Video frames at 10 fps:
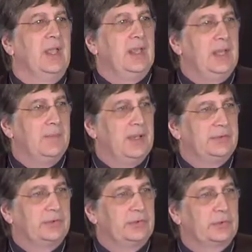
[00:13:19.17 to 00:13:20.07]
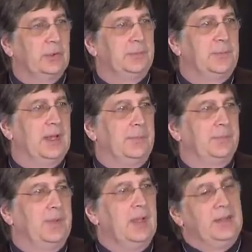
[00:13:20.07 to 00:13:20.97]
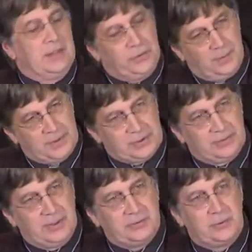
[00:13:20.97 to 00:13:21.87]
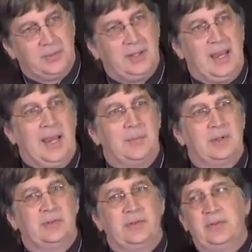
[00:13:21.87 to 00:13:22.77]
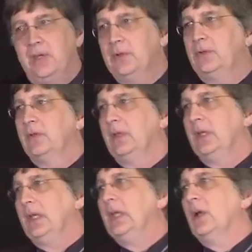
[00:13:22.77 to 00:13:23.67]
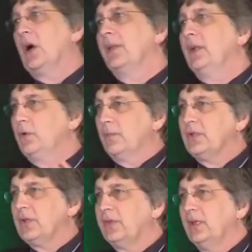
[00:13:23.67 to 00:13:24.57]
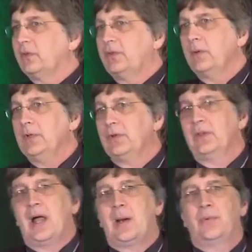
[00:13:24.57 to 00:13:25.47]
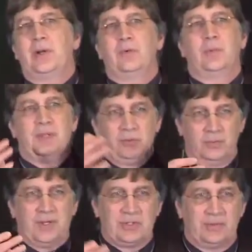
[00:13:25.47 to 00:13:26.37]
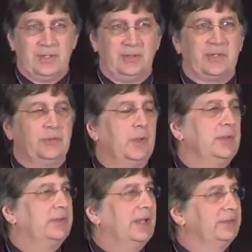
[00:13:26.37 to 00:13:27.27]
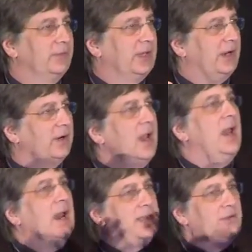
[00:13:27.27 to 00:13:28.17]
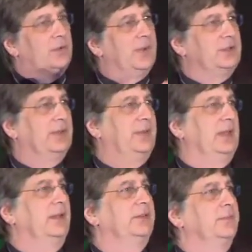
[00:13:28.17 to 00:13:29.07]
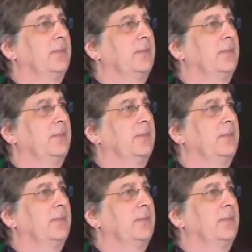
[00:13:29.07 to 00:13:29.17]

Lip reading: EMS scoops me up, they do a bunch of things to me in the ambulance, they take me to the ER, they do a bunch of things, they take me to the operating room, they do a bunch of things, they take intensive care, and they do a bunch of things.